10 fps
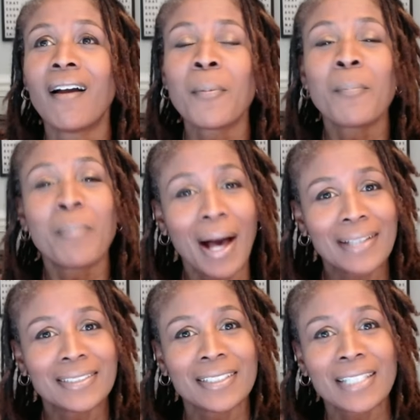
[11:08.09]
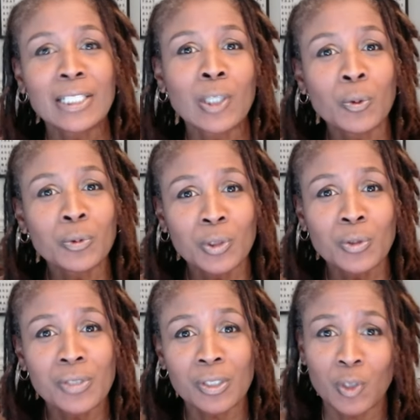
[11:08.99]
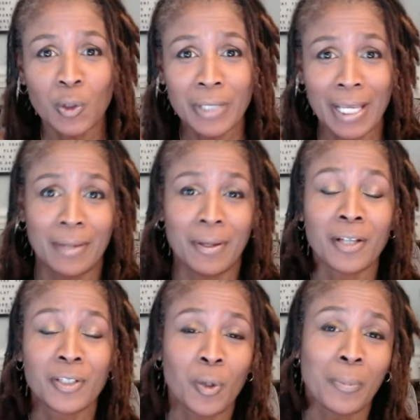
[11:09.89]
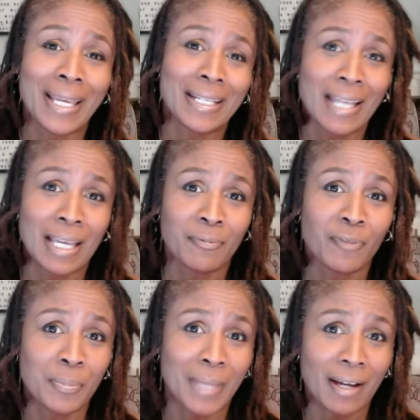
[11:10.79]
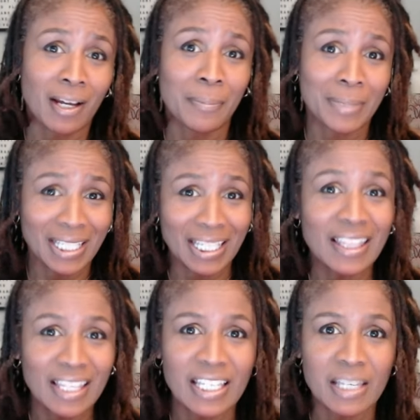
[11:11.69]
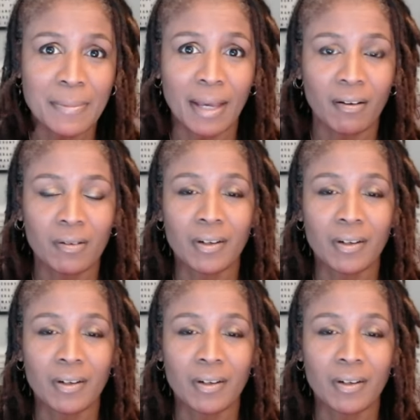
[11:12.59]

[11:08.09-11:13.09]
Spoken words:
But they don't use a domain name from that company in the email.